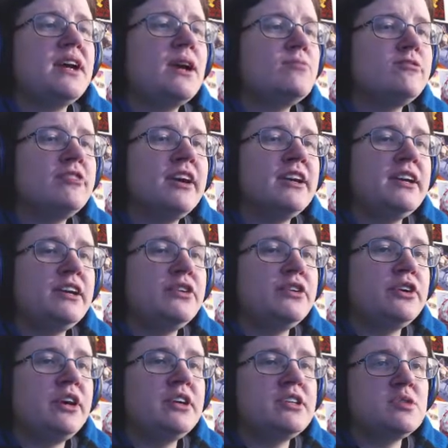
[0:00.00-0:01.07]
I'm finding your
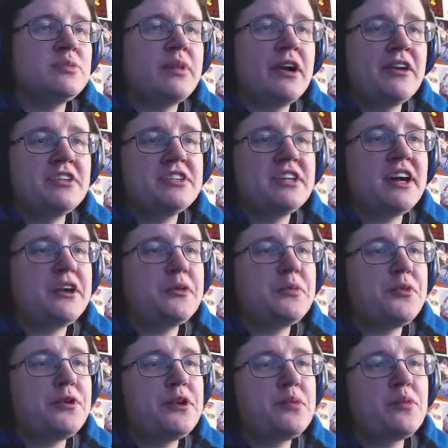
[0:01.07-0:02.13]
uninspired attire
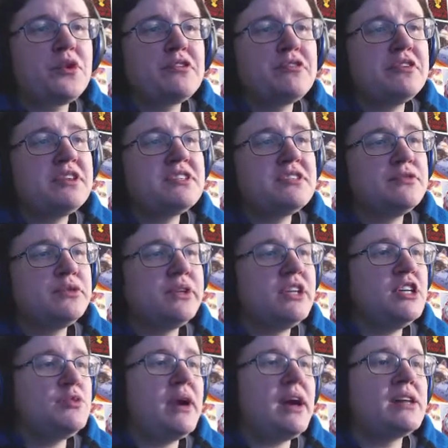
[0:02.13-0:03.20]
more and more offensive with
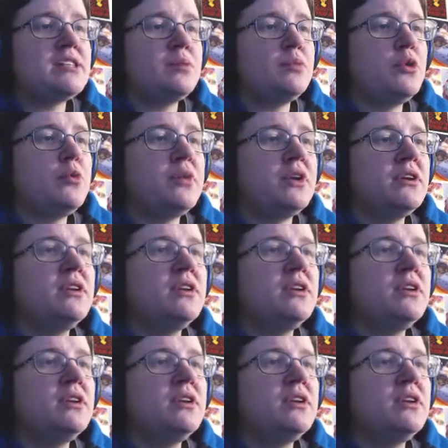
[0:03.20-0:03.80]
each passing moment.